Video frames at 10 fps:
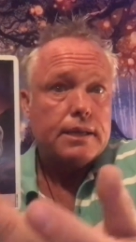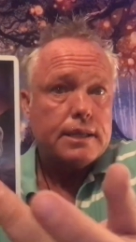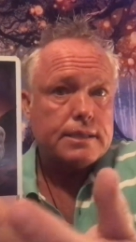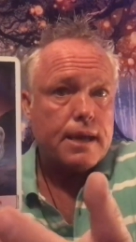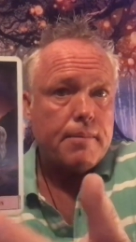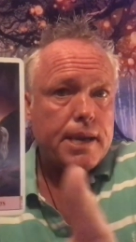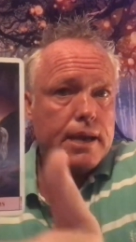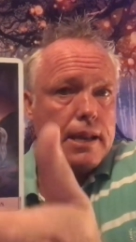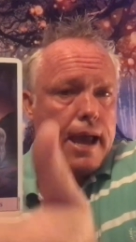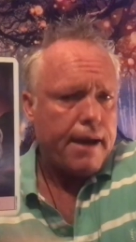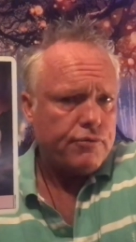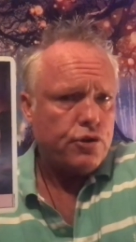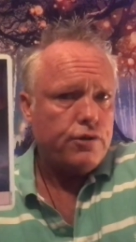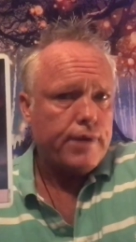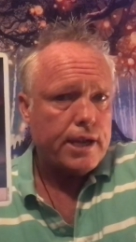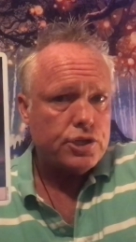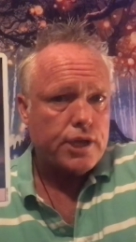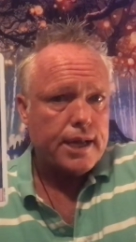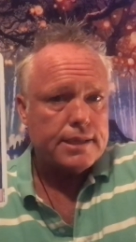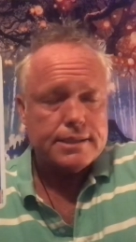that's coming in after you've had a
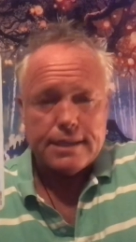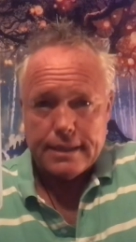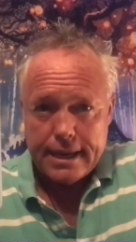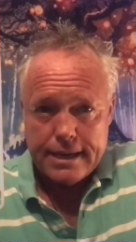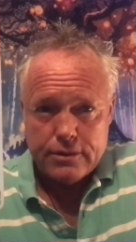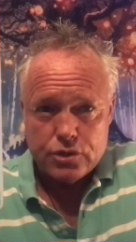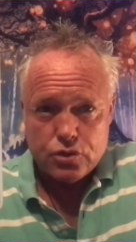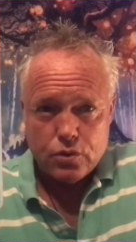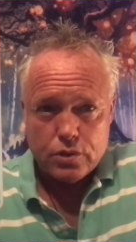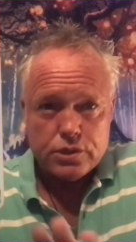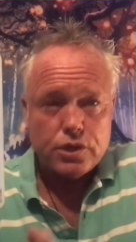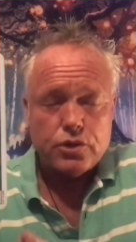chance to lay down the swords,